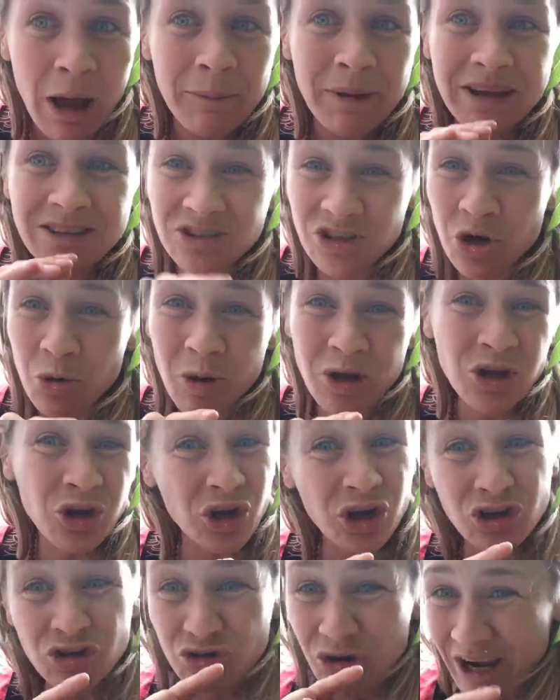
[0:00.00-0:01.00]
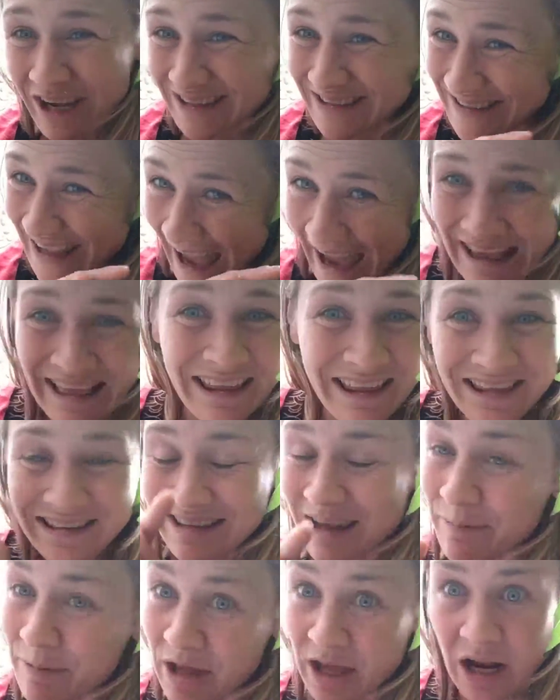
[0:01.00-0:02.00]
Because you know what? You're going to try exactly the
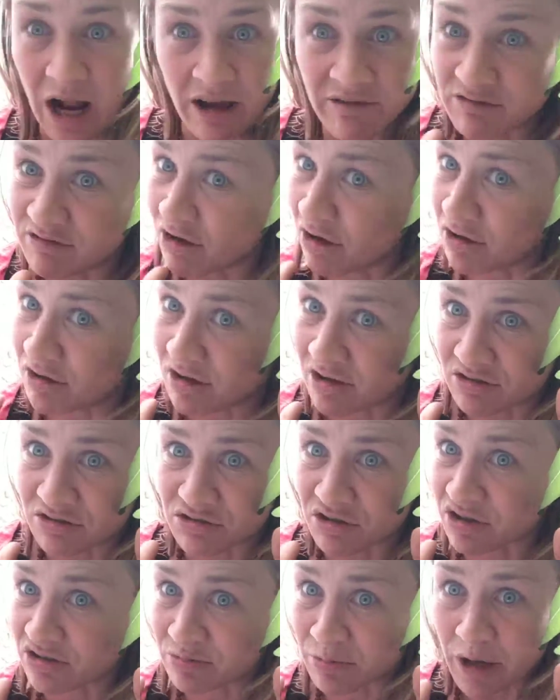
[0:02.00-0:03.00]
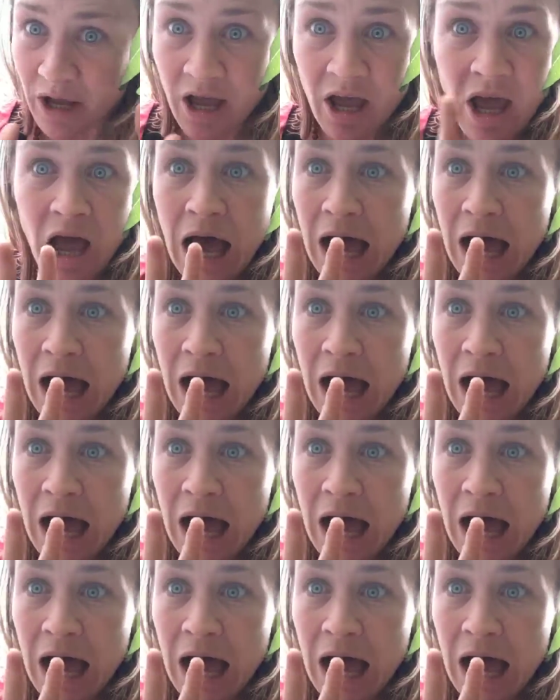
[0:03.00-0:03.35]
same thing, and I've done this, trust me.